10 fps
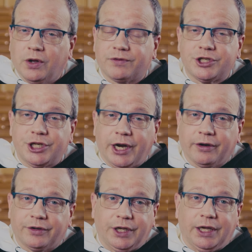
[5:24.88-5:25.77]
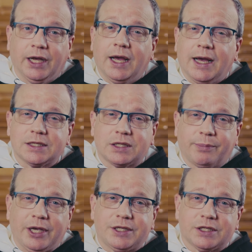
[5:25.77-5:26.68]
of charity as the
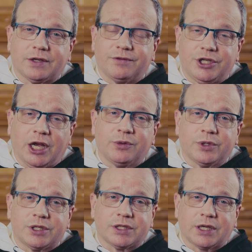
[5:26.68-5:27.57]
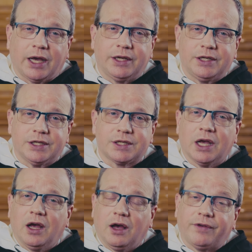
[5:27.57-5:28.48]
basis of genuine societies
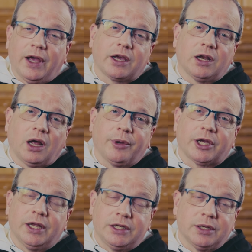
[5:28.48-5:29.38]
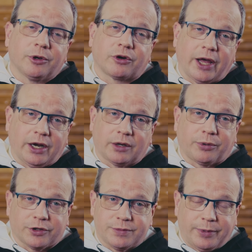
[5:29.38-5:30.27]
of economic and democratic
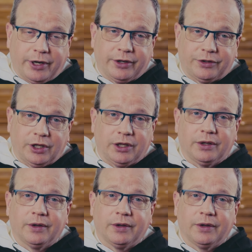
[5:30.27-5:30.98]
prosperity.